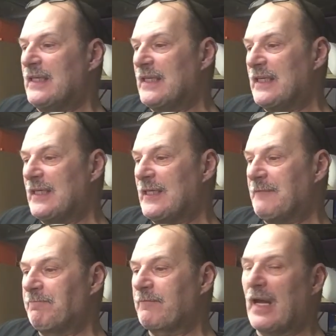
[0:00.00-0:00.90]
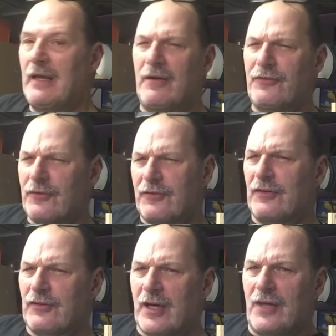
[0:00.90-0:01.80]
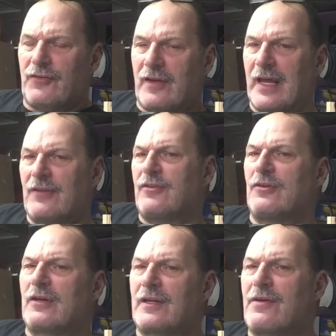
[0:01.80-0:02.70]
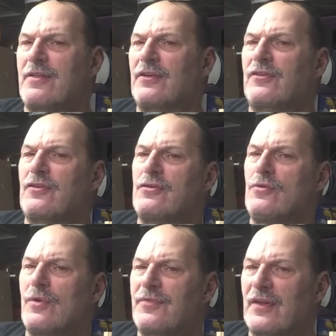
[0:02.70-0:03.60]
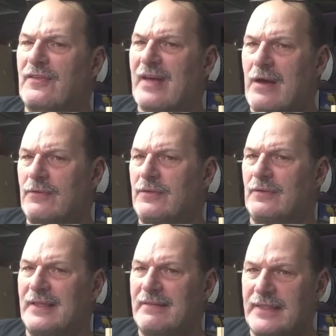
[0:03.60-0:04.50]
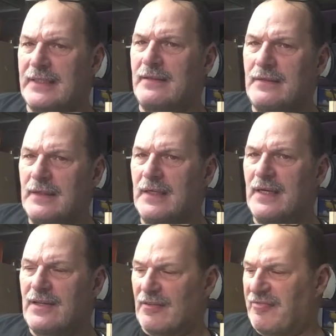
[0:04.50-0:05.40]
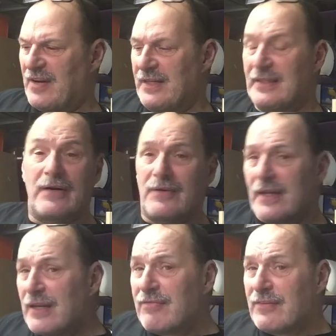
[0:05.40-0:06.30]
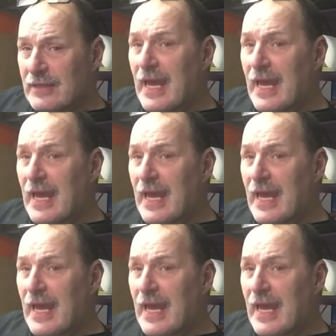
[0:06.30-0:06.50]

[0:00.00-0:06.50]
I also suggest that you clear this too with the town you live in, to find out if you